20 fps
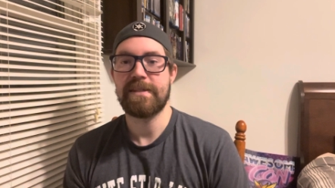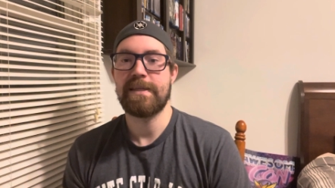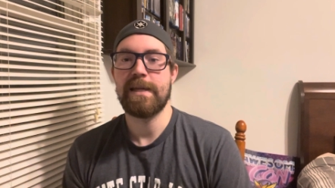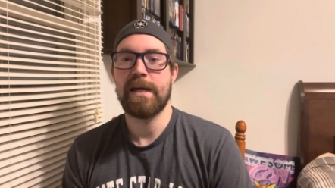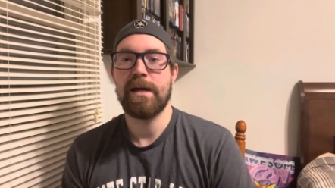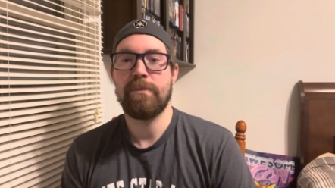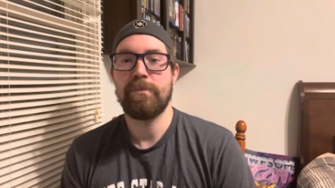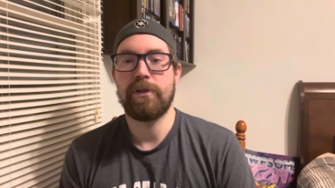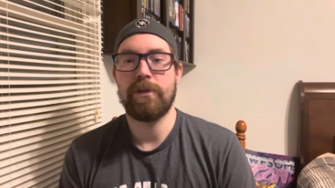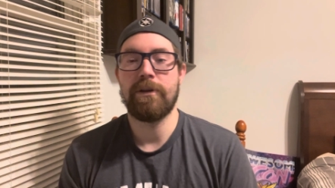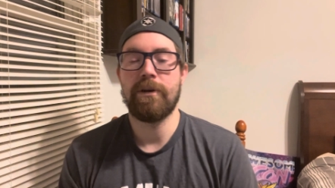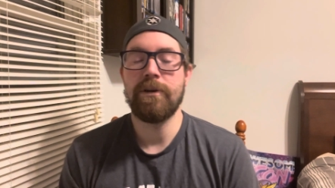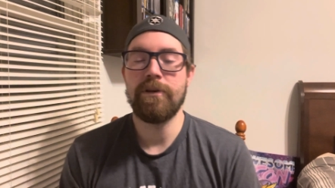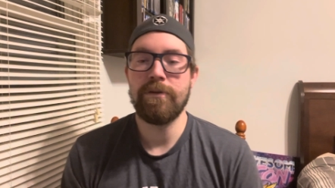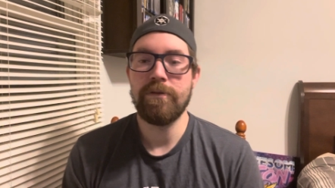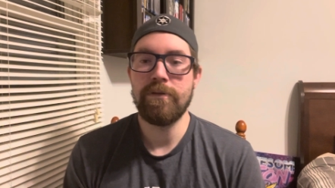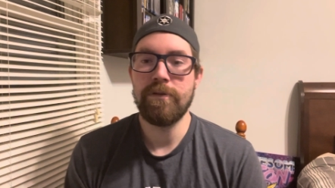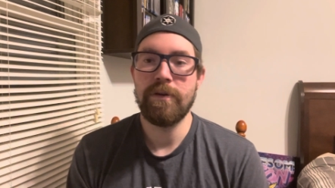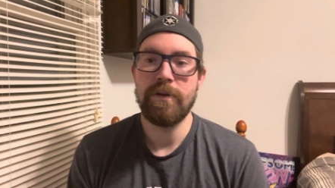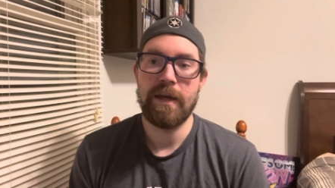down
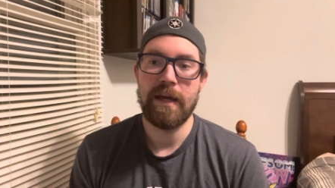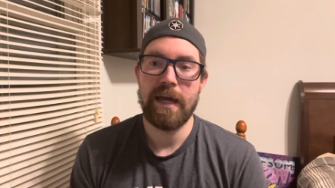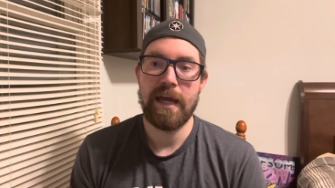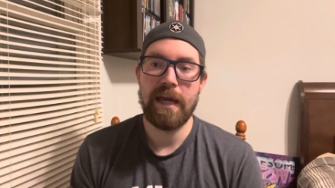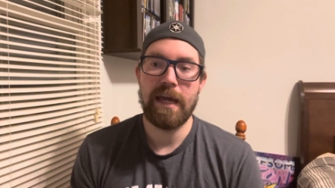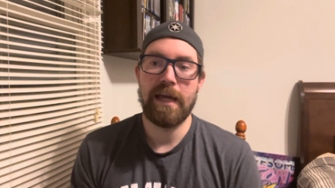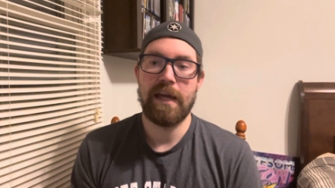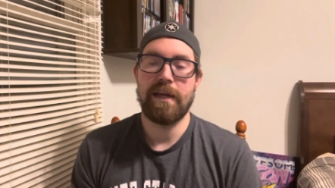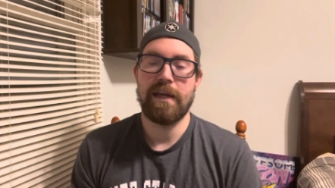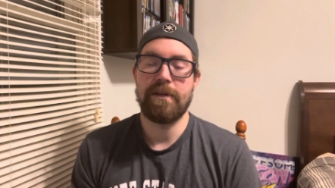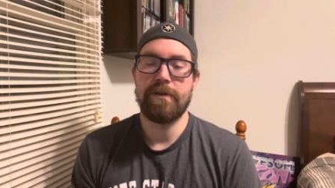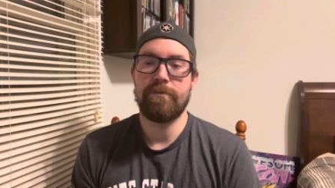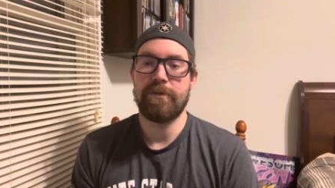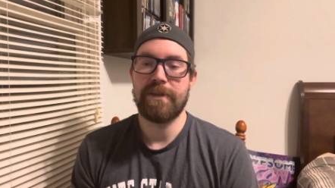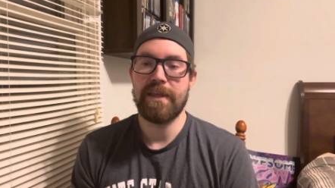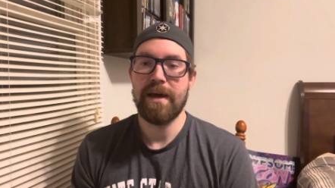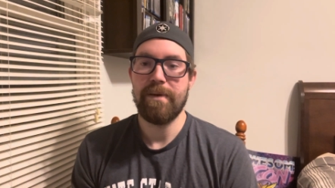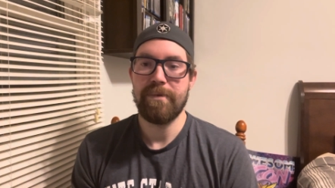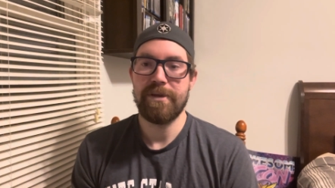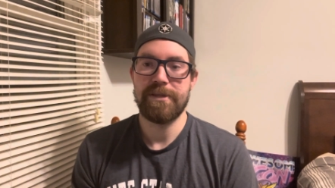below. And with
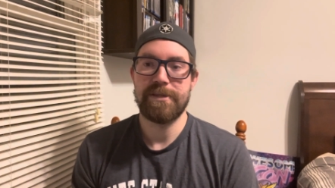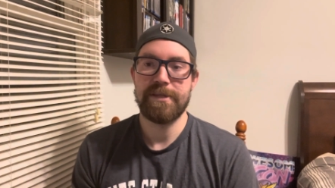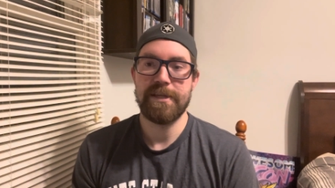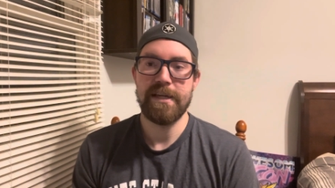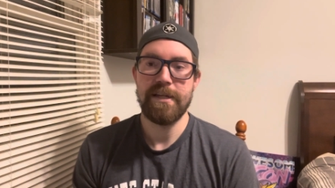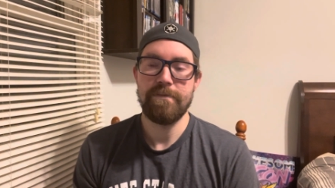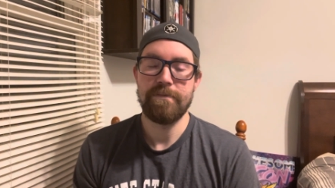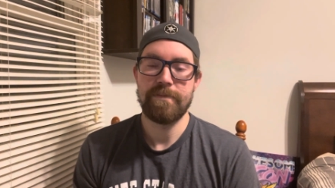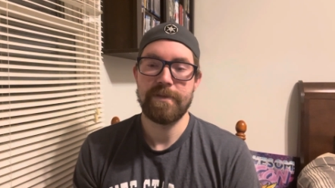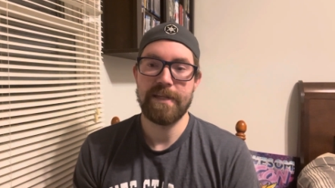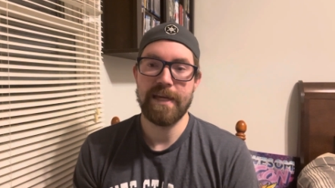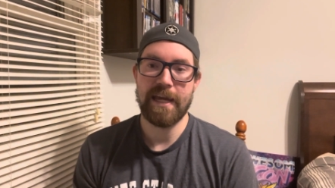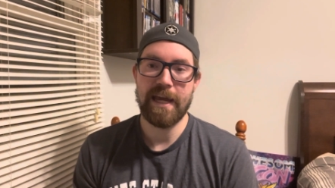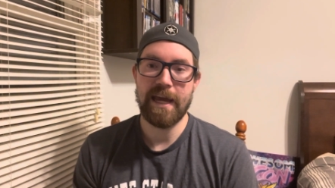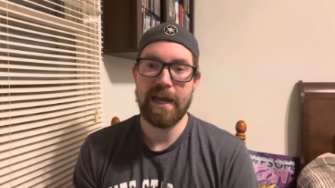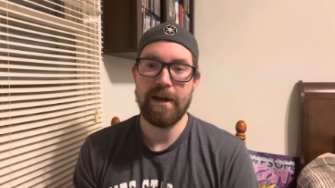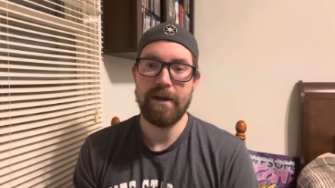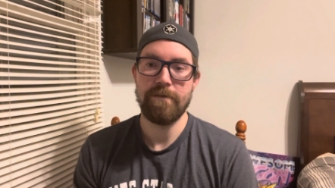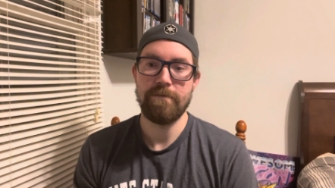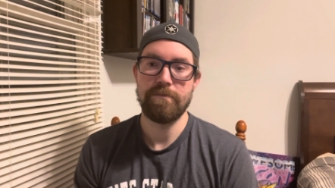that being said, take
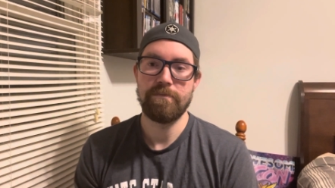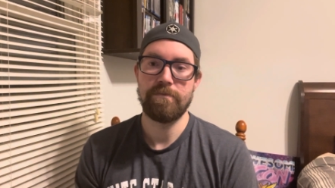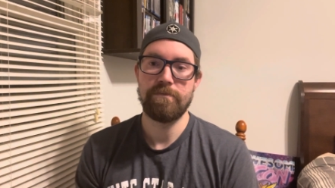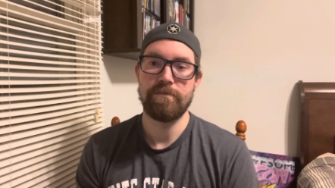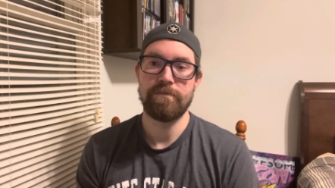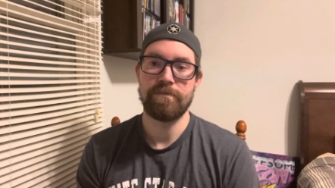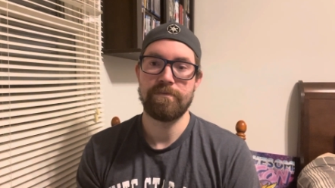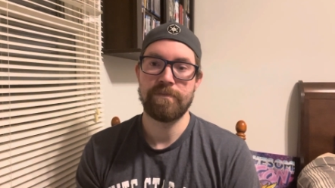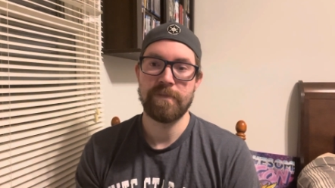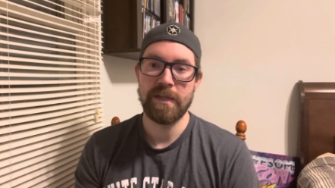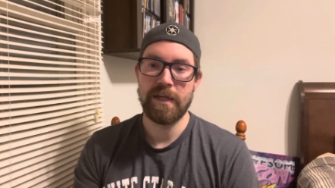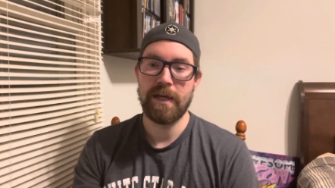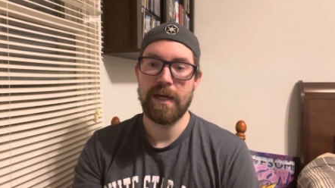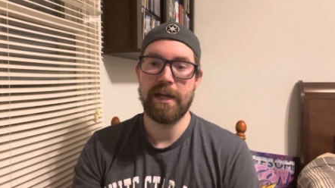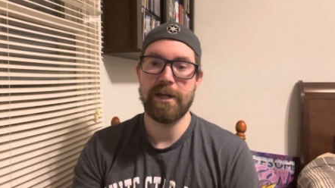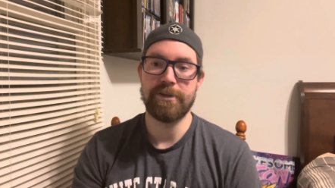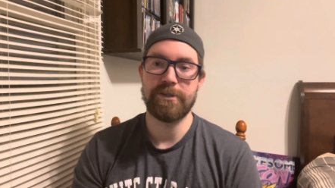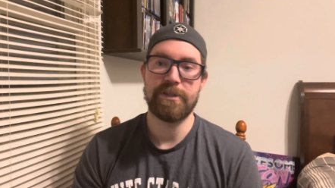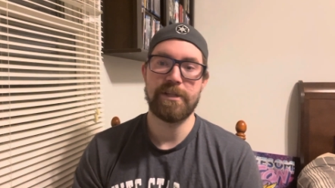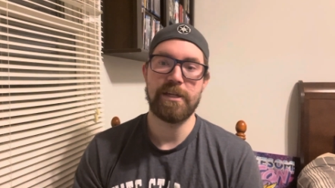care. And
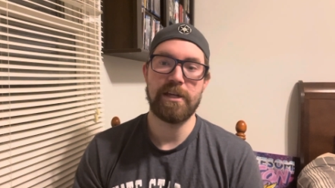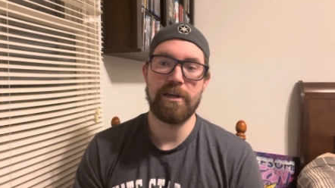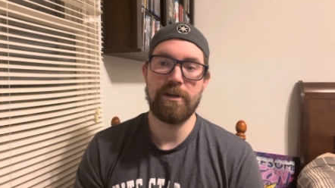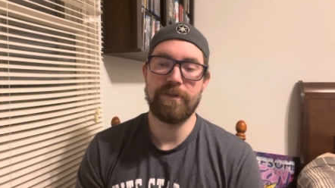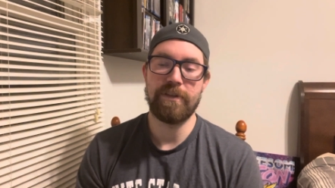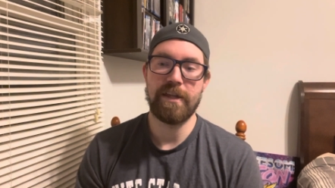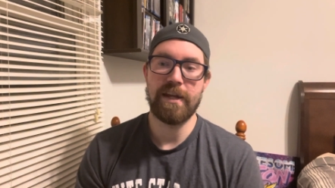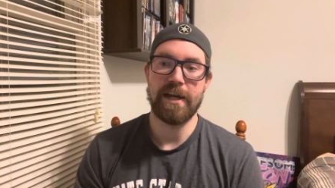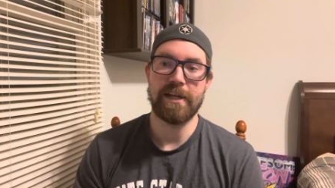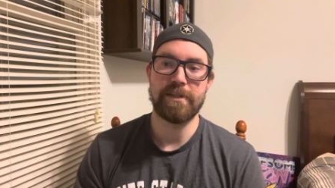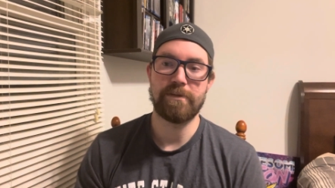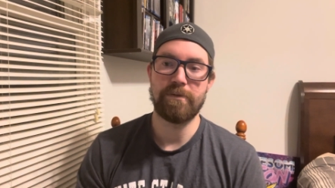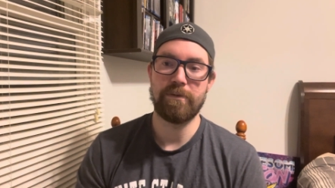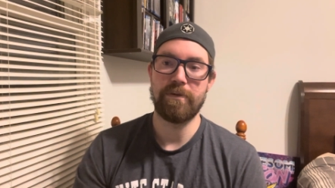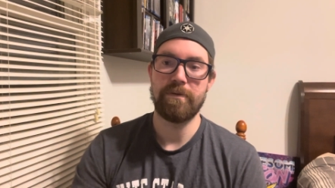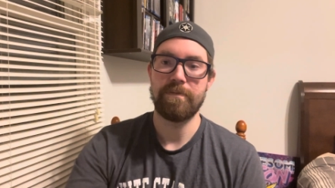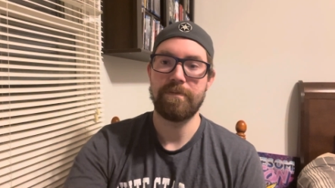I'll see you in the next one.